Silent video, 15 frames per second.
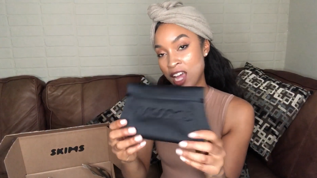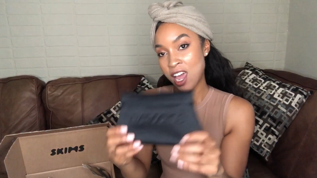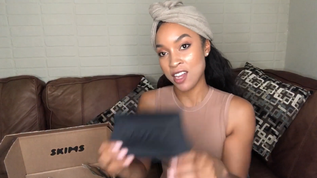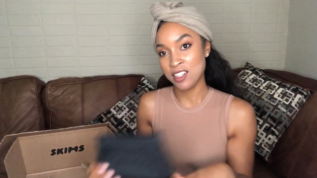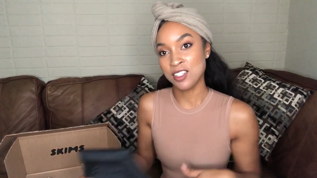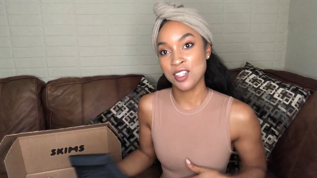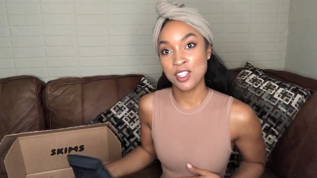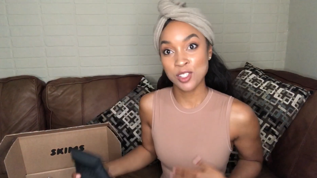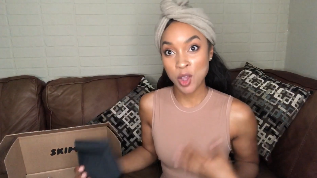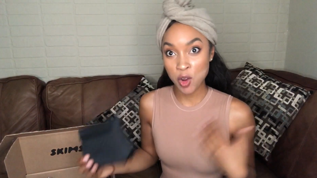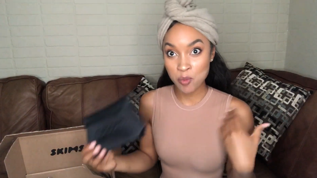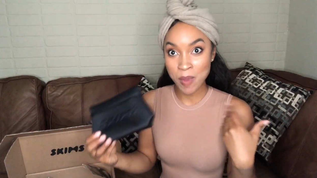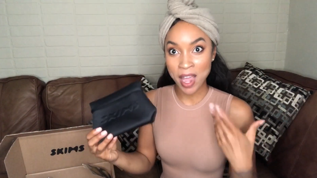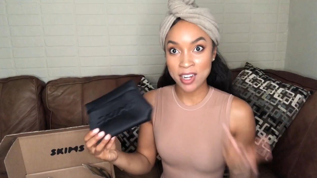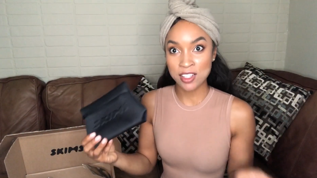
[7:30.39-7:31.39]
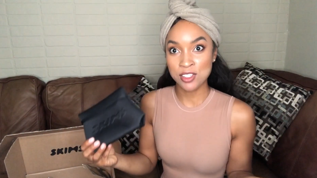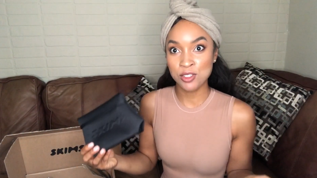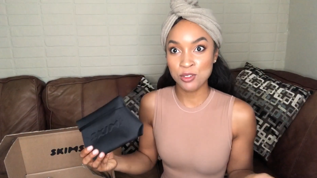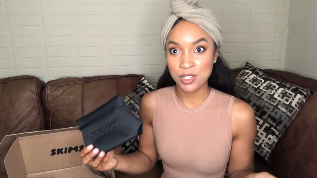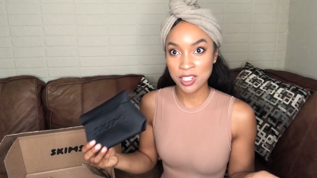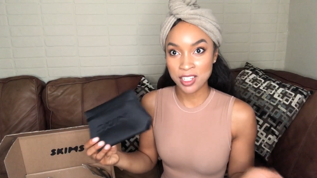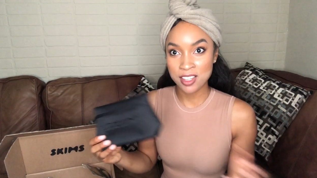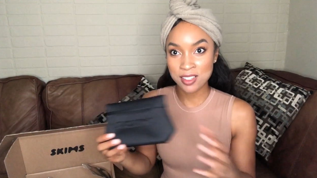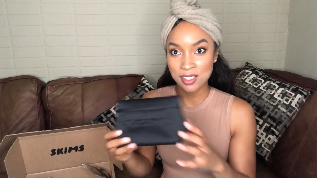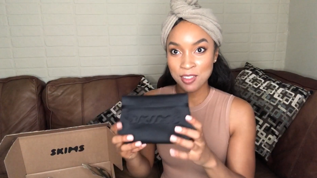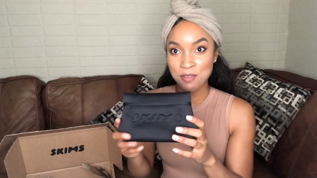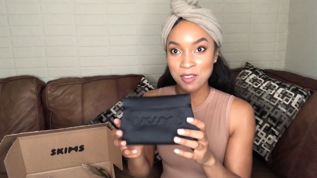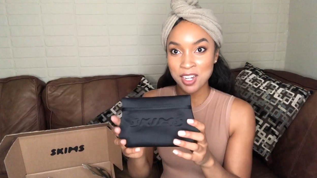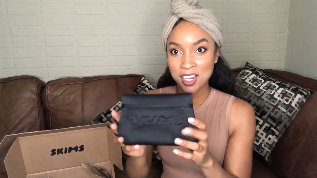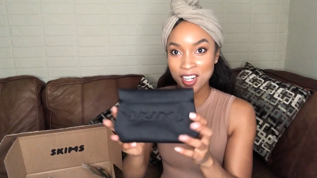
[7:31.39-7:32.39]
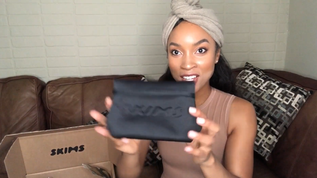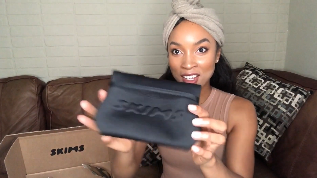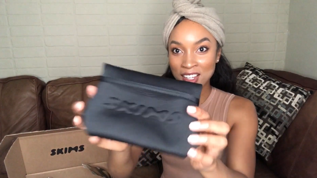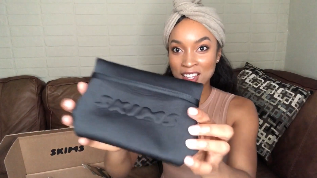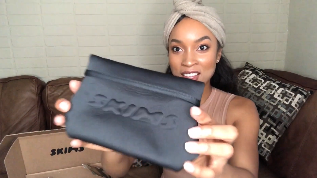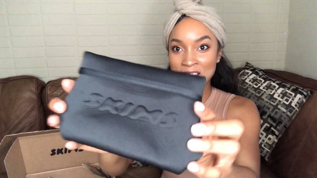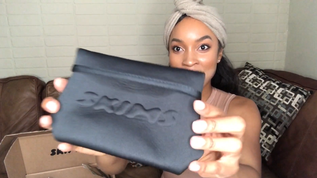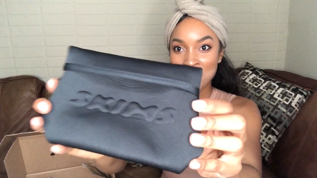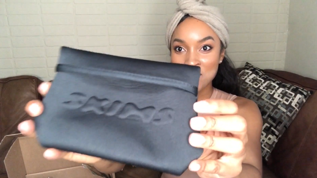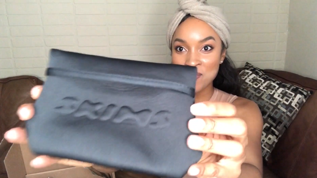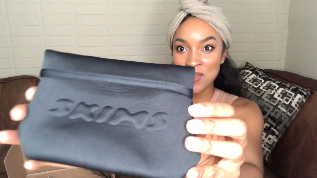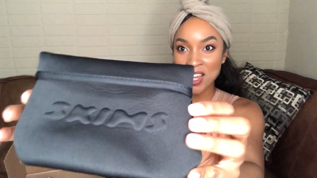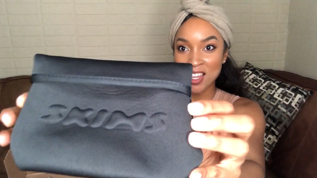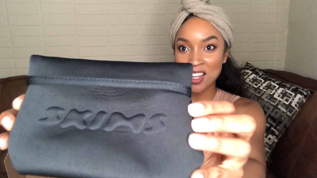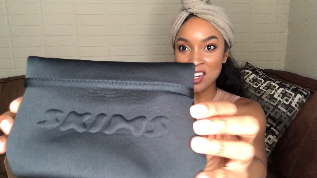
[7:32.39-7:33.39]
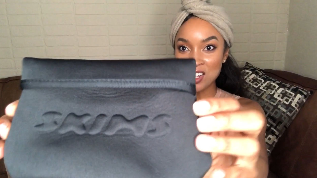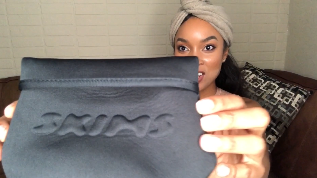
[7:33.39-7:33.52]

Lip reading: honestly, this whole bodysuit could easily fit in it, but it's